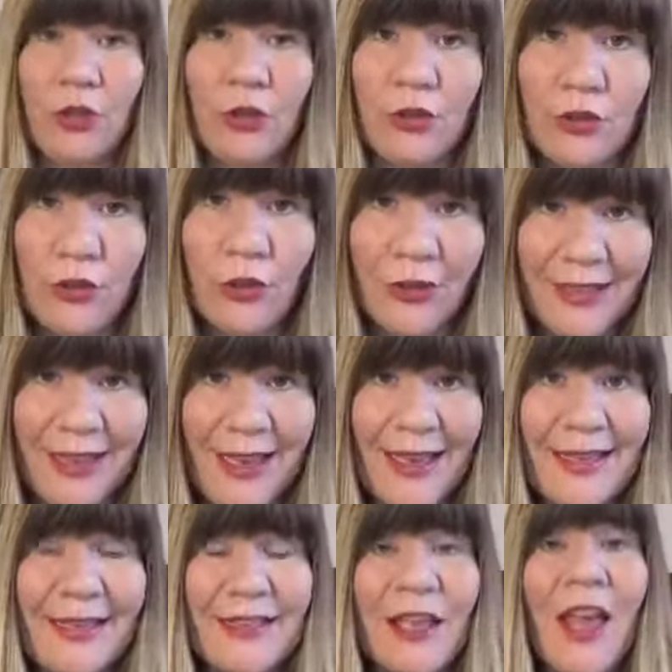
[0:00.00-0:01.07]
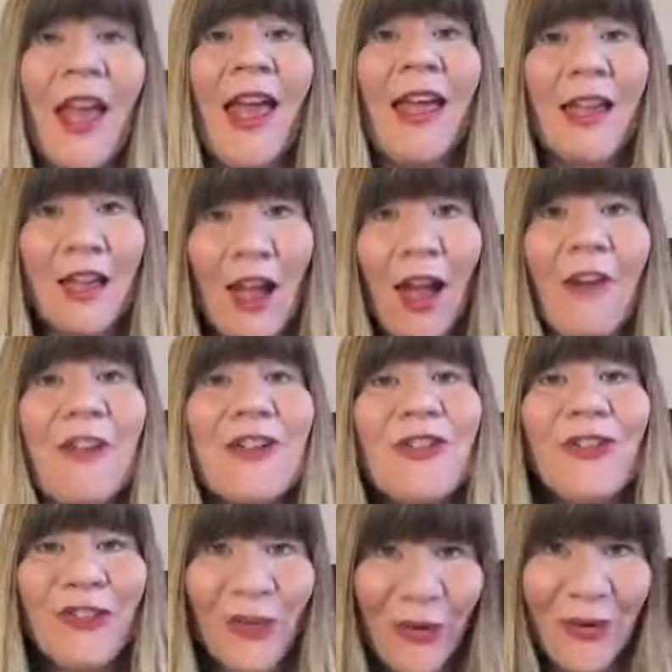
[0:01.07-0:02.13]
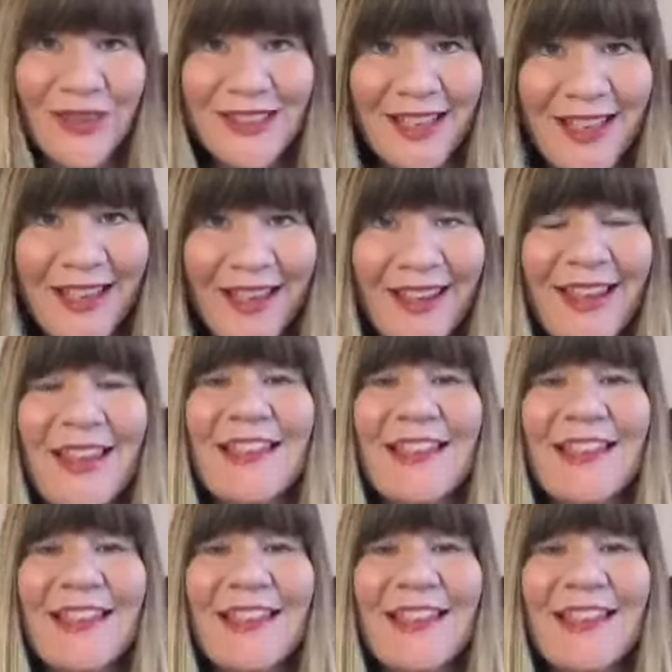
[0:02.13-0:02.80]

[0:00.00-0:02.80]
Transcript: to your list, encourage forwarding.